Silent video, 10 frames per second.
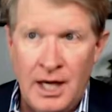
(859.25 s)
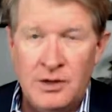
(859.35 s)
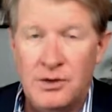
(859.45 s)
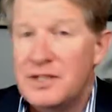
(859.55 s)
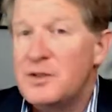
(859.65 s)

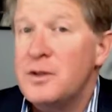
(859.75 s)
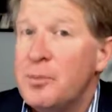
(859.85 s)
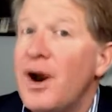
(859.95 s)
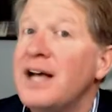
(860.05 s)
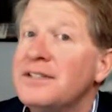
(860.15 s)
So this is the
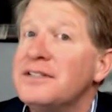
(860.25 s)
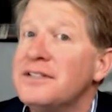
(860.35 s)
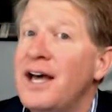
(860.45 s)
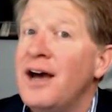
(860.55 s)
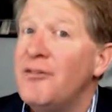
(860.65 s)
process
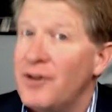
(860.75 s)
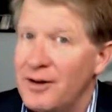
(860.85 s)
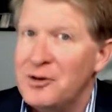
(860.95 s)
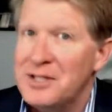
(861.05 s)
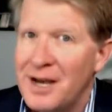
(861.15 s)
now for
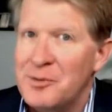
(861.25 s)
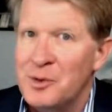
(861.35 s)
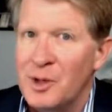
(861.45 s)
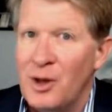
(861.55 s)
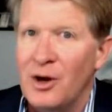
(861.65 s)
every time you
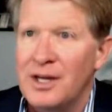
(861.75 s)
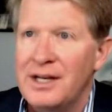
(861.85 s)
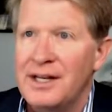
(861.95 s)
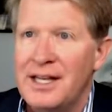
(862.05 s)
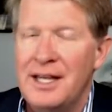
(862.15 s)
want to log
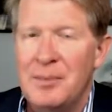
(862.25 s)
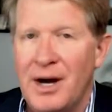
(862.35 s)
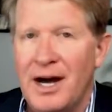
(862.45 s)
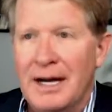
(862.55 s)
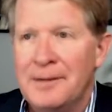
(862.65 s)
into
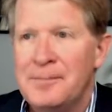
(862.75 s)
eBuy.